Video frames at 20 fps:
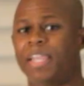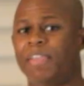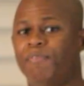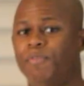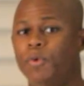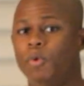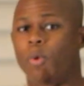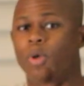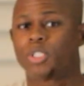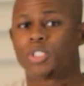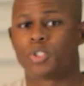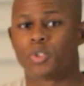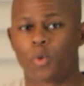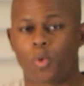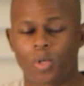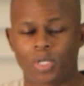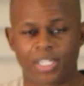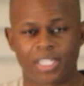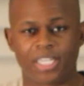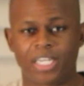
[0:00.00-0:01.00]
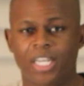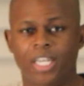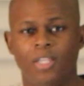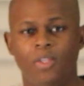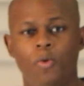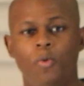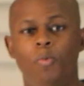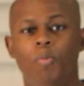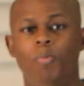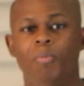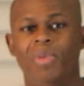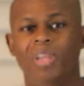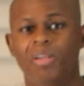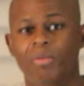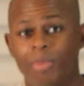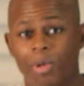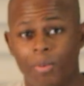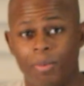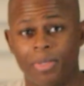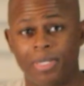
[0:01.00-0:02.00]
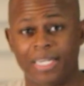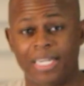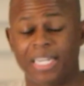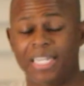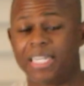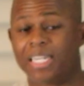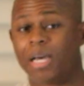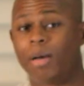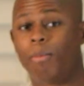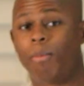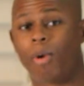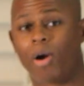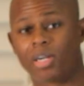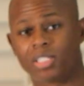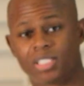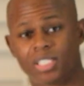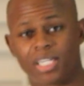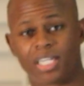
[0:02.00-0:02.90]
if you are shorting, you minimum need a margin